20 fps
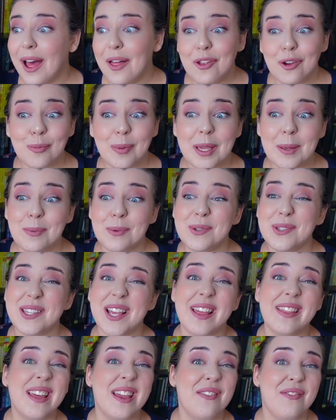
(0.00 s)
other people
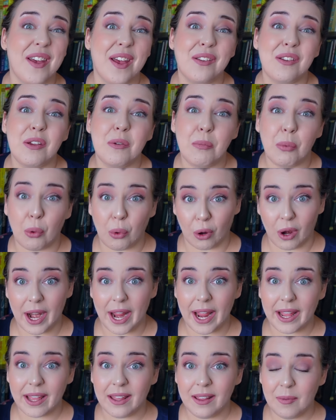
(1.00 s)
said they found it
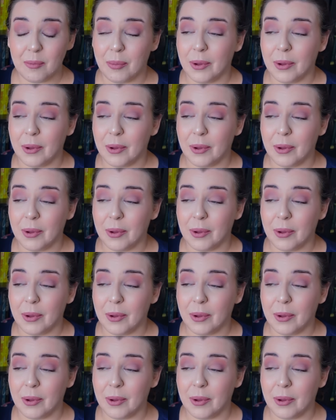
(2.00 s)
boring,